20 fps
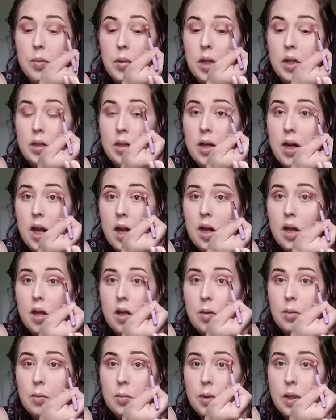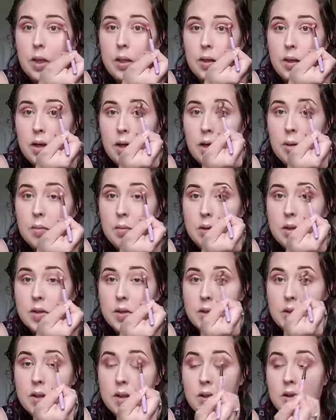Blend it out and blend it up
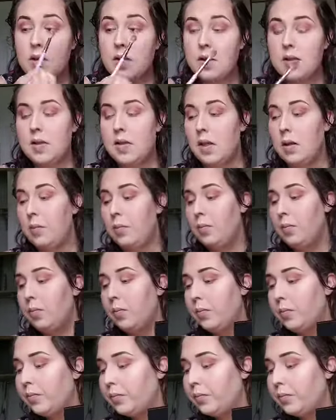just some.